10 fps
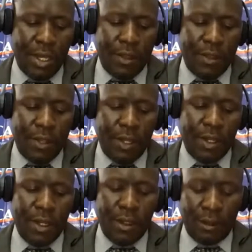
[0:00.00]
Then
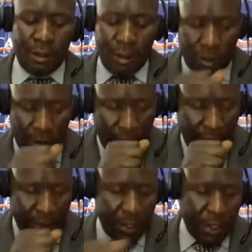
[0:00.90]
there
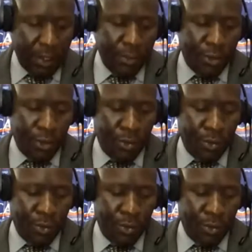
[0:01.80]
is a
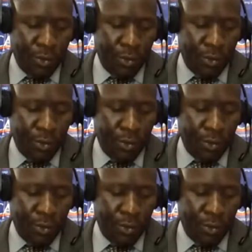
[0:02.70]
proposal for